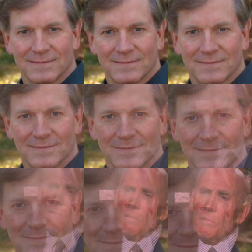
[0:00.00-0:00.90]
We
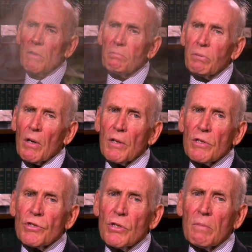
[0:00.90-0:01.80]
formed a
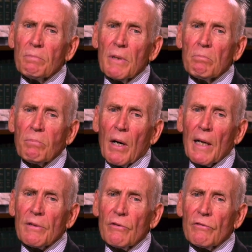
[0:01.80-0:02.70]
partnership and
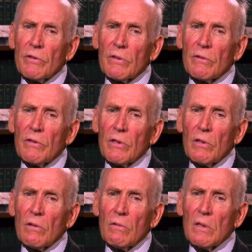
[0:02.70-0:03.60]
practiced
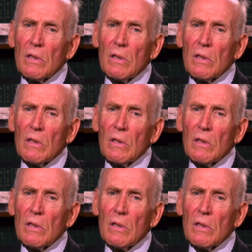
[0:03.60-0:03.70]
until